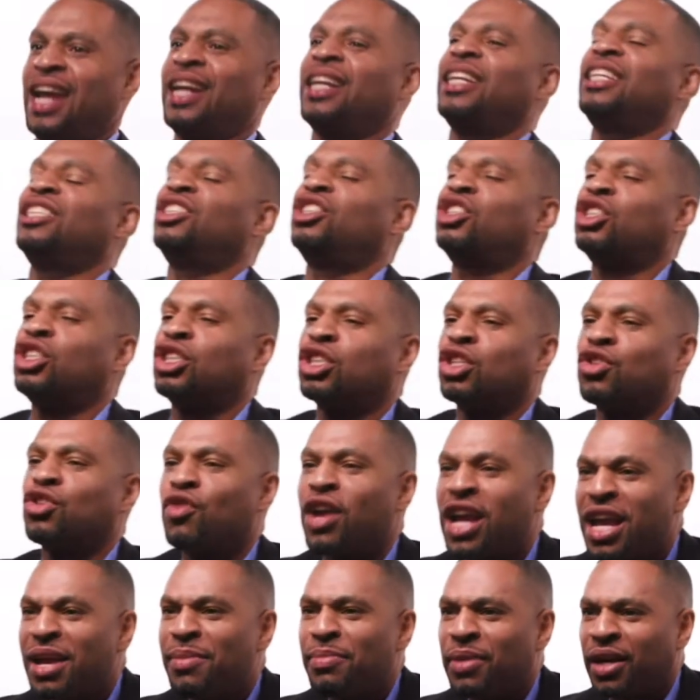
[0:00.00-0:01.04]
and he's
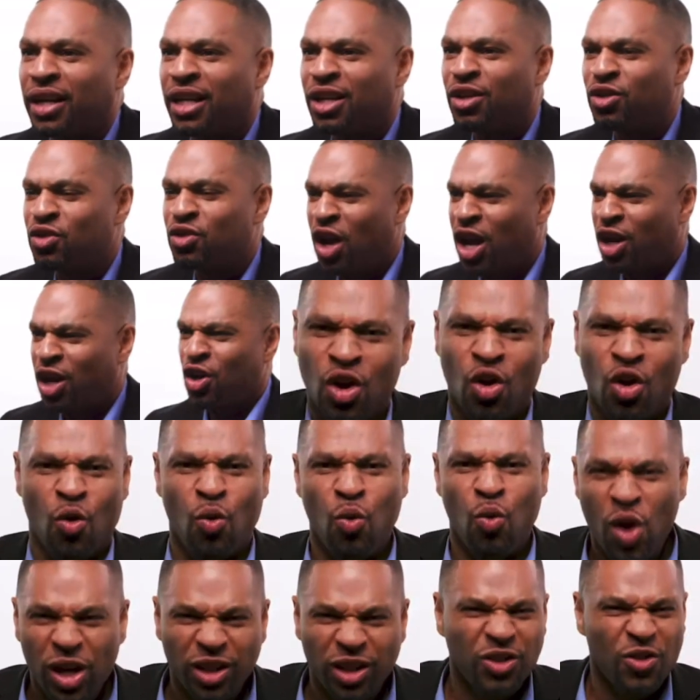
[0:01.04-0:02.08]
screaming. He's like,
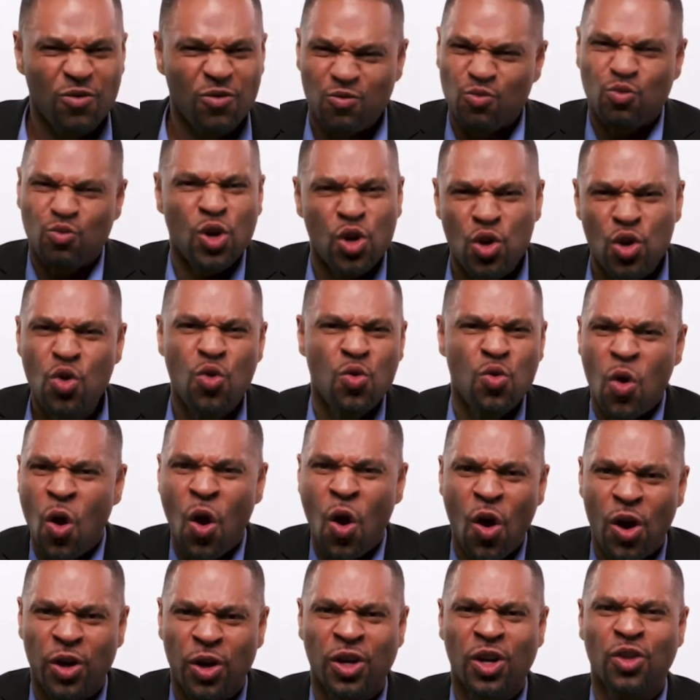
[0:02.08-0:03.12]
what, the, what do you
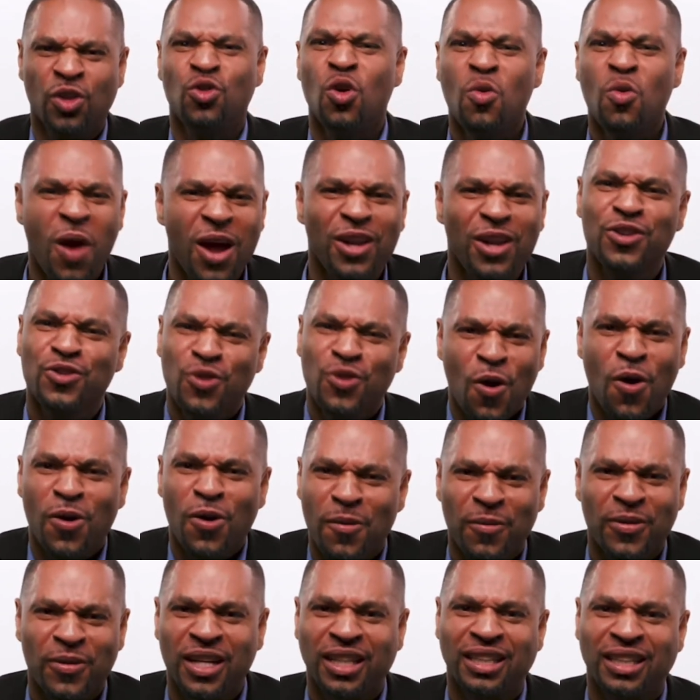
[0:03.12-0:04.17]
want? Nobody
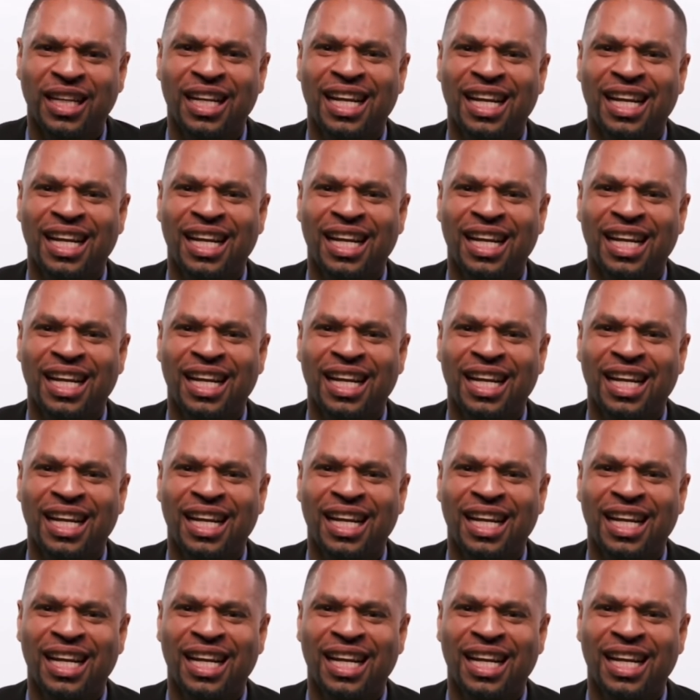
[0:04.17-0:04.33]
call the police.